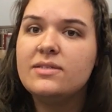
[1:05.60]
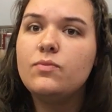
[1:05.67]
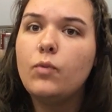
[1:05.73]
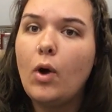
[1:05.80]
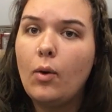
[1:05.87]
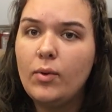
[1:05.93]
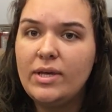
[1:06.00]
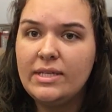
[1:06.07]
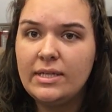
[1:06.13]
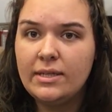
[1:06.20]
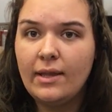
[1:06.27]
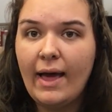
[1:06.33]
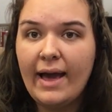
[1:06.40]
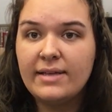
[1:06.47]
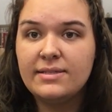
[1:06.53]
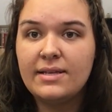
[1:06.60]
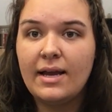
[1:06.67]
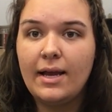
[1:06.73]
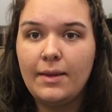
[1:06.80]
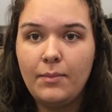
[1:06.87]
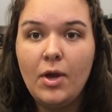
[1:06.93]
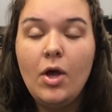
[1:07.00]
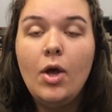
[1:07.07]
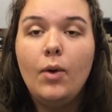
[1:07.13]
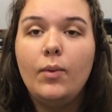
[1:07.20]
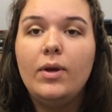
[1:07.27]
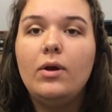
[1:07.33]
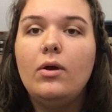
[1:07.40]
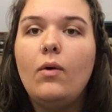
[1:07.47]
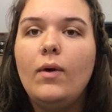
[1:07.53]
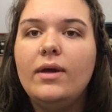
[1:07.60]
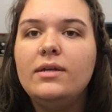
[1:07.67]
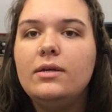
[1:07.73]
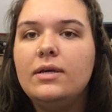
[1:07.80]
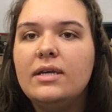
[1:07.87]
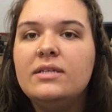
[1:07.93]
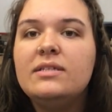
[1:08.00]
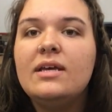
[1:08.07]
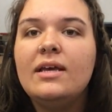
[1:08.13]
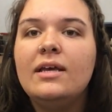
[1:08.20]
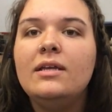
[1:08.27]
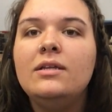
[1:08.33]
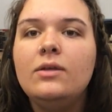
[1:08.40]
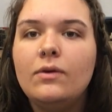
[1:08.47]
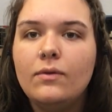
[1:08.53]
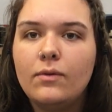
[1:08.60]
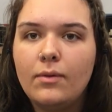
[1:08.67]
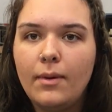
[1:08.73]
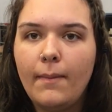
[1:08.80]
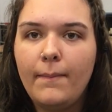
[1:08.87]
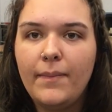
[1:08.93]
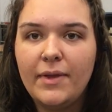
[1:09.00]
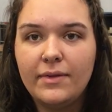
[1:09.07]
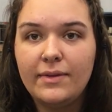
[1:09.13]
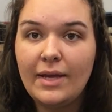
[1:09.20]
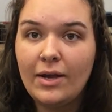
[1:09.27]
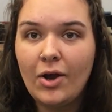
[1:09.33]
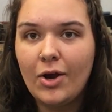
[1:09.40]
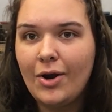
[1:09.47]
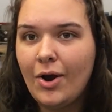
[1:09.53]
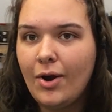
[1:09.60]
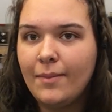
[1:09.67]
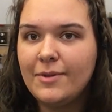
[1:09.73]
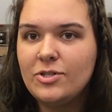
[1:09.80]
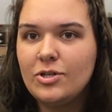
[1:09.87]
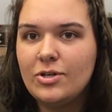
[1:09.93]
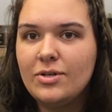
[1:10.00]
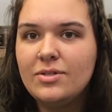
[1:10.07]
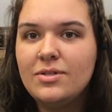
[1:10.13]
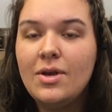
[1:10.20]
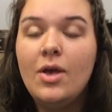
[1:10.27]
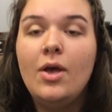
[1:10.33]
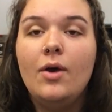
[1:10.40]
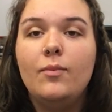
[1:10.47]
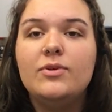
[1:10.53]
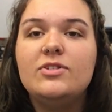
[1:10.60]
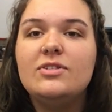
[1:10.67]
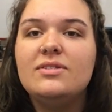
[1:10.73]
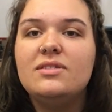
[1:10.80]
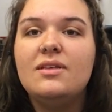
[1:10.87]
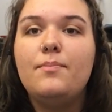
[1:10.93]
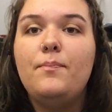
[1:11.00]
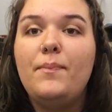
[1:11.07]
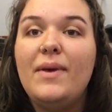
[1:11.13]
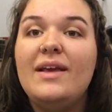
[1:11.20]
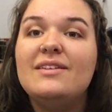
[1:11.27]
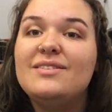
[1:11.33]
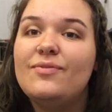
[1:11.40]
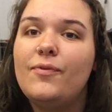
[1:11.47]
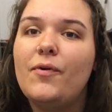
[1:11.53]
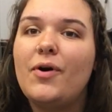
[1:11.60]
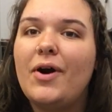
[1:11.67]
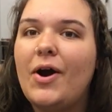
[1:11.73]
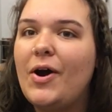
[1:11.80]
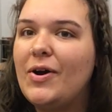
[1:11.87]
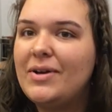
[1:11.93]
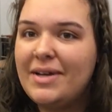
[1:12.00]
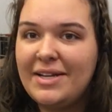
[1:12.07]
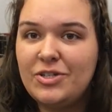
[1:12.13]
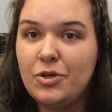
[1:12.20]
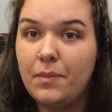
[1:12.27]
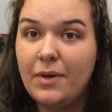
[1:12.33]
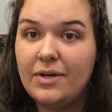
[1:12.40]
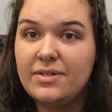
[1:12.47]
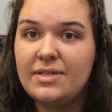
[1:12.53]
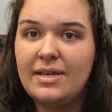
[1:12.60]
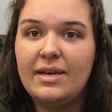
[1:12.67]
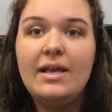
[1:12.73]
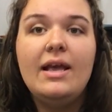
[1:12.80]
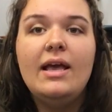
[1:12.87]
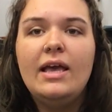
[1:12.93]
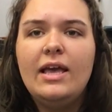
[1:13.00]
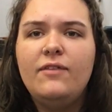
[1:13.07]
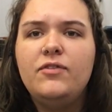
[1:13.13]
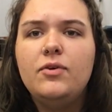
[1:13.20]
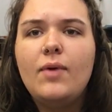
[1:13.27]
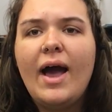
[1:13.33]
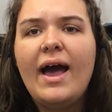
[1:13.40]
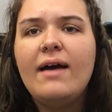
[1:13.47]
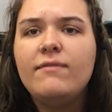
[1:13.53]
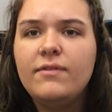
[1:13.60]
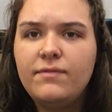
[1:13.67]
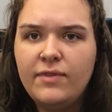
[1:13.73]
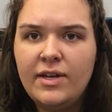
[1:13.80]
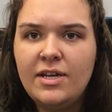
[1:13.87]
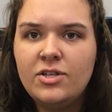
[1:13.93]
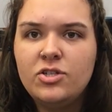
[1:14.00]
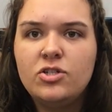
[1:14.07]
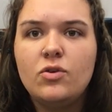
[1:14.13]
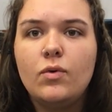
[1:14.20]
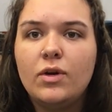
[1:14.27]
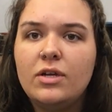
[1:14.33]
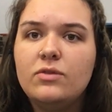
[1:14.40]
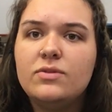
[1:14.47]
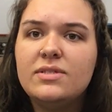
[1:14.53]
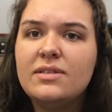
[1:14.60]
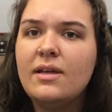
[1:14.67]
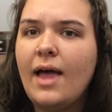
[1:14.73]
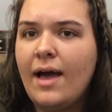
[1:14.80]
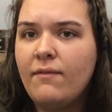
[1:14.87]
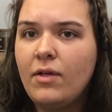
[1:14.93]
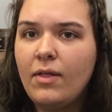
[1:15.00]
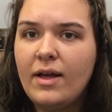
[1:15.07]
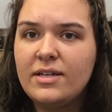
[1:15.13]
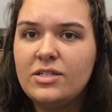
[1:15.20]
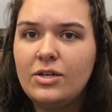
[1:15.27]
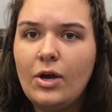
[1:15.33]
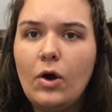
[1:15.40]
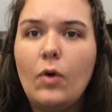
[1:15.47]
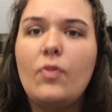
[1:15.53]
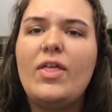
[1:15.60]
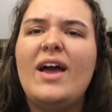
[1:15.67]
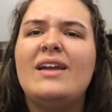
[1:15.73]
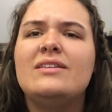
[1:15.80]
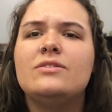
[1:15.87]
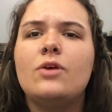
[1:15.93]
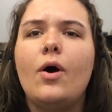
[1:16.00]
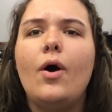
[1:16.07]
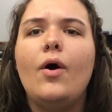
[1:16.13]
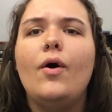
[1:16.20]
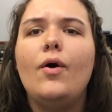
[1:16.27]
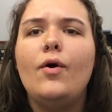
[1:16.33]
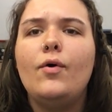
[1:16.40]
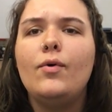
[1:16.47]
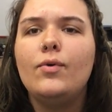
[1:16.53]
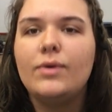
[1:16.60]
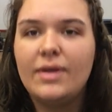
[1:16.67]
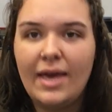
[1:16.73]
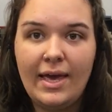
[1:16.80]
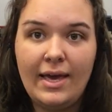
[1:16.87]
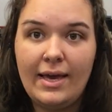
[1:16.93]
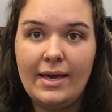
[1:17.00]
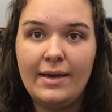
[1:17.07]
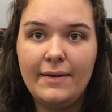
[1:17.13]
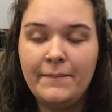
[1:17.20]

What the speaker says: as what we did last time. We are going to continue building our armatures, which is the base for our nature person. If you haven't finished or you still have a lot to go, that is okay.